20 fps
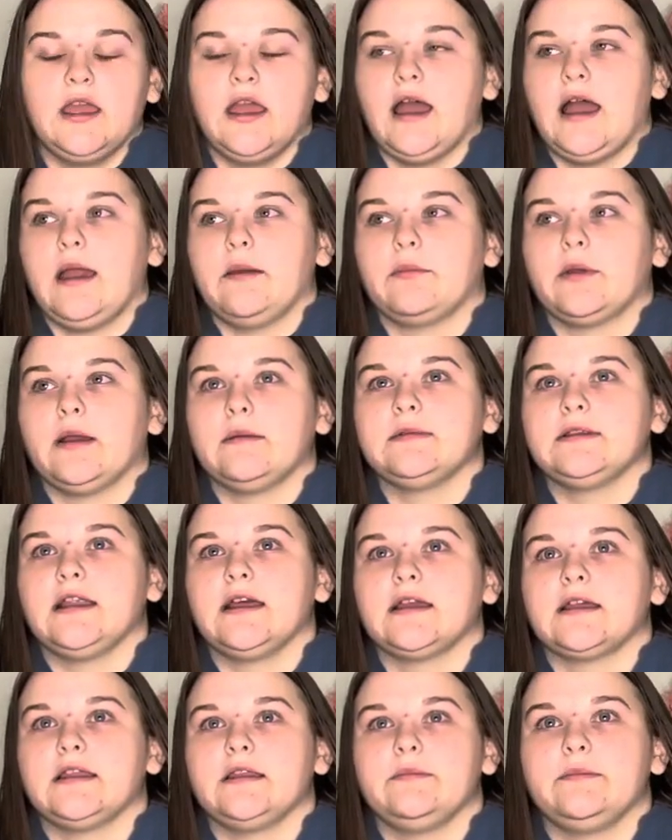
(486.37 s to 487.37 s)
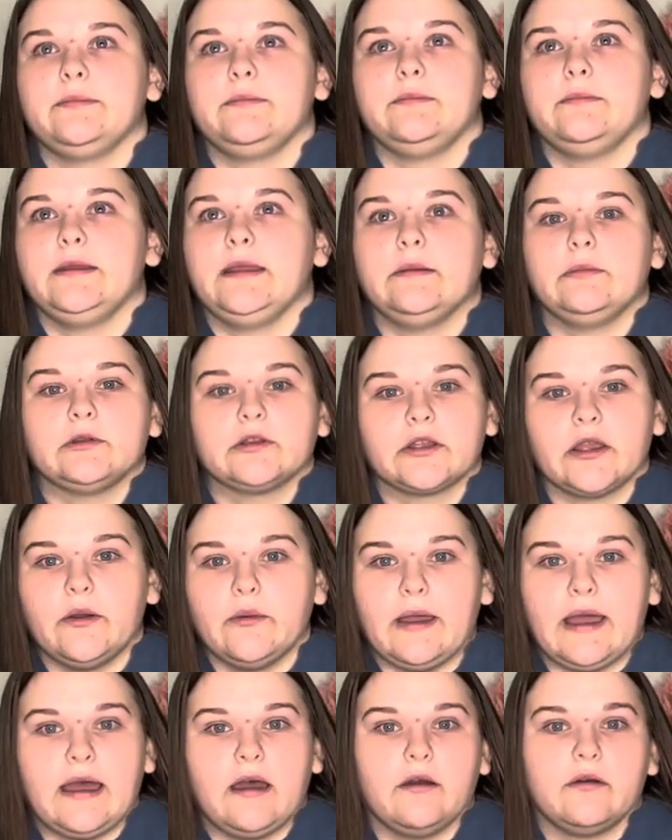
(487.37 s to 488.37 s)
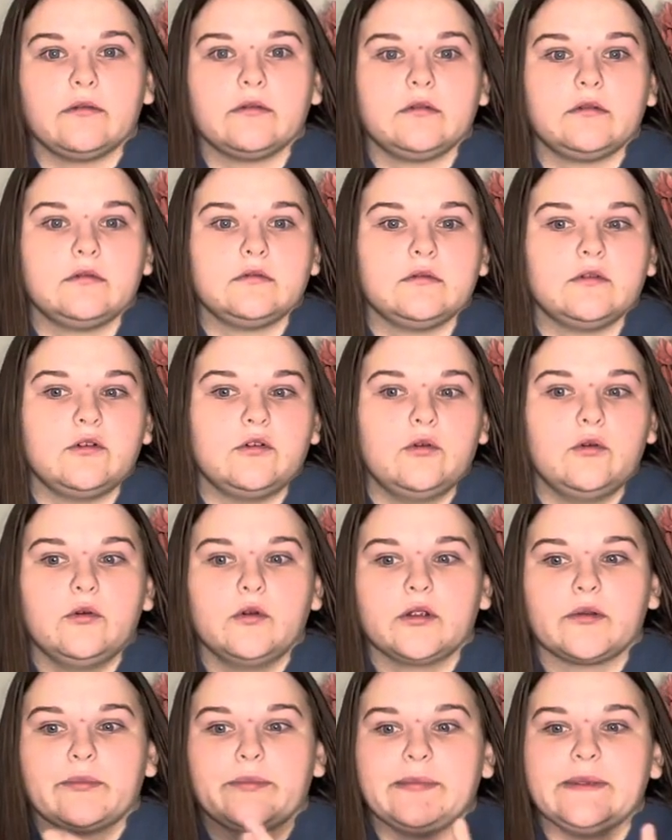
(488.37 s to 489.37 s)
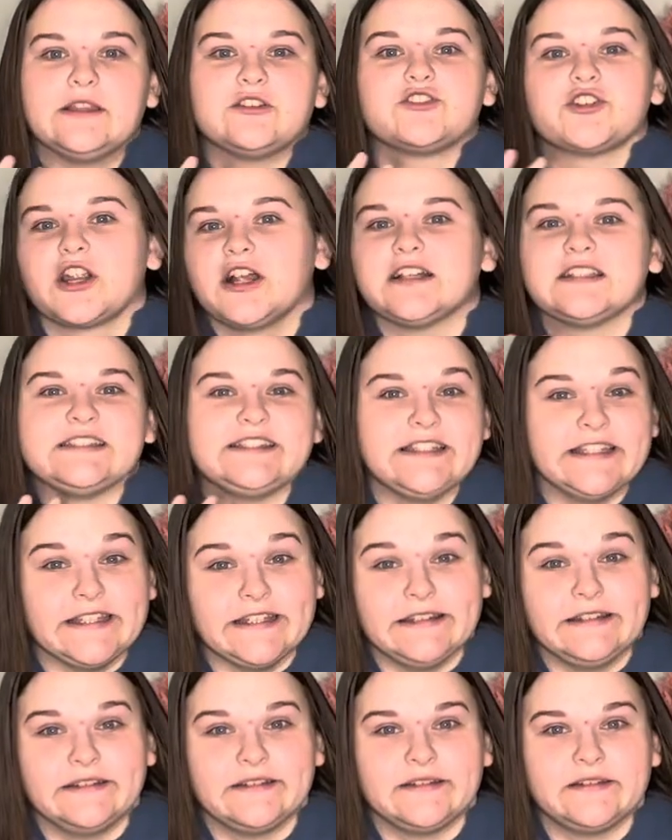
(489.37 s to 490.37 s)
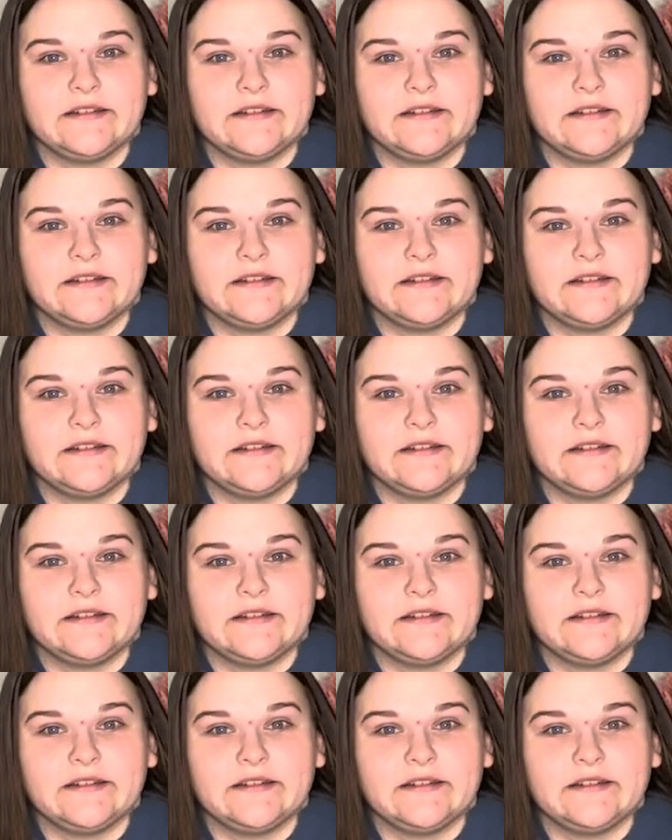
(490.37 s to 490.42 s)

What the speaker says: I'm probably not going to be able to go out or be trusted.